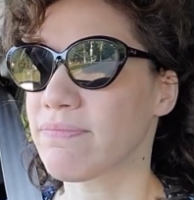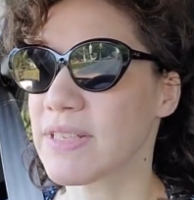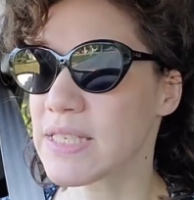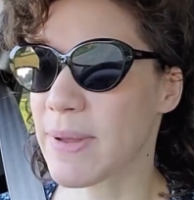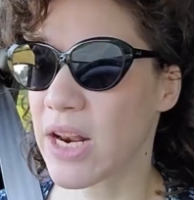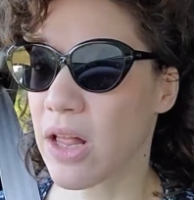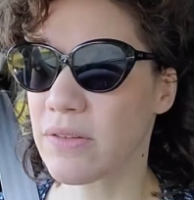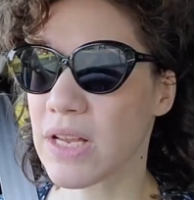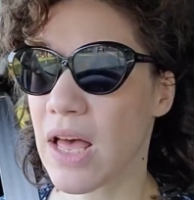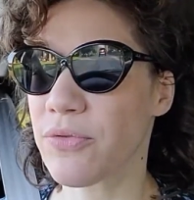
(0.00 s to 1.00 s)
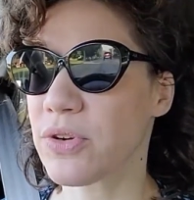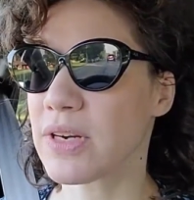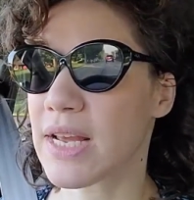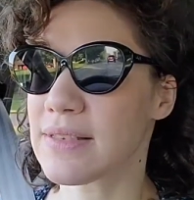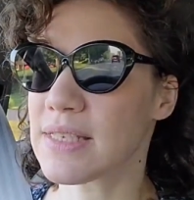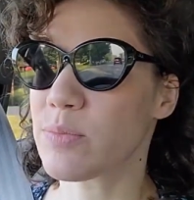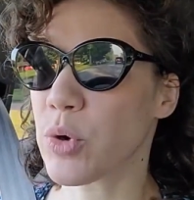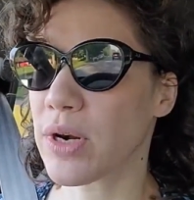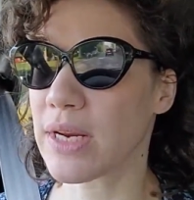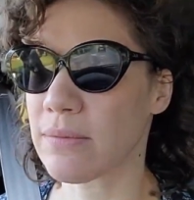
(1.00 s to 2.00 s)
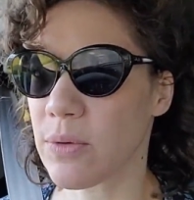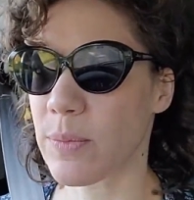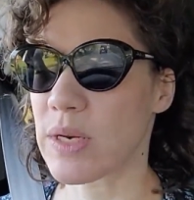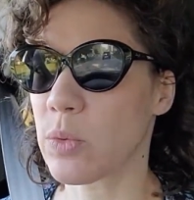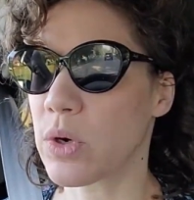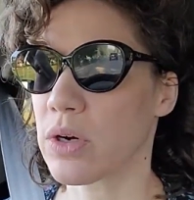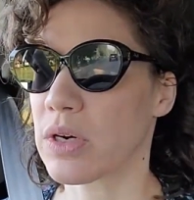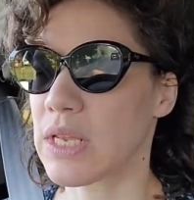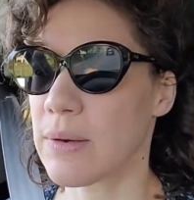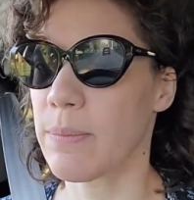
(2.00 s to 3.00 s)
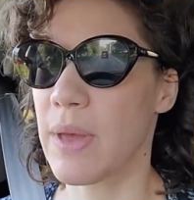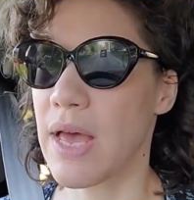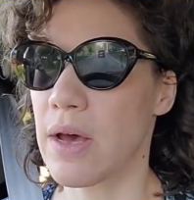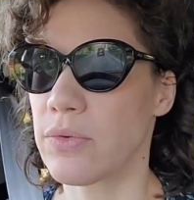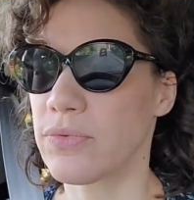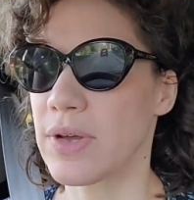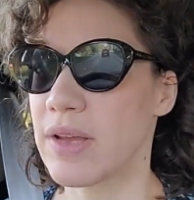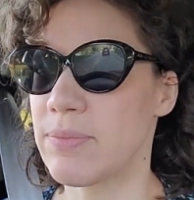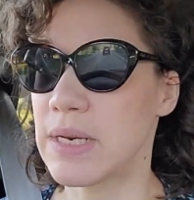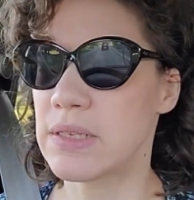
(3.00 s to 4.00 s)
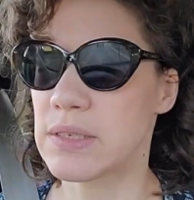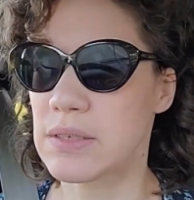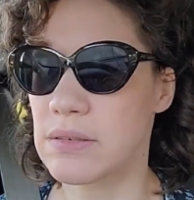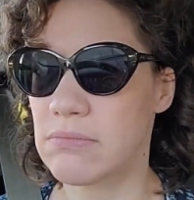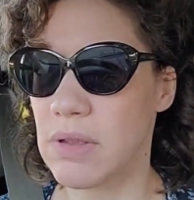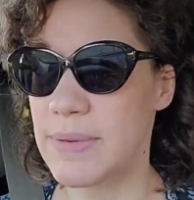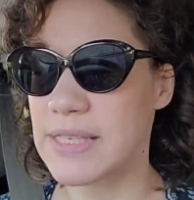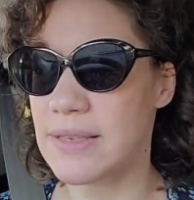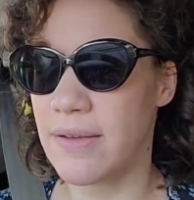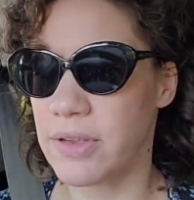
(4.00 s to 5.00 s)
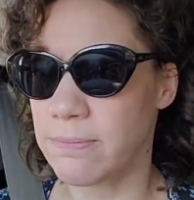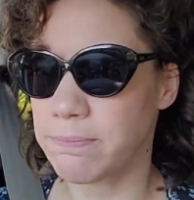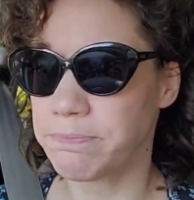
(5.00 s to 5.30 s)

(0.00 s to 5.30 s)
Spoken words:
That's about all I've got for you guys this morning. I'm going to be to work in about 5 minutes, maybe 7.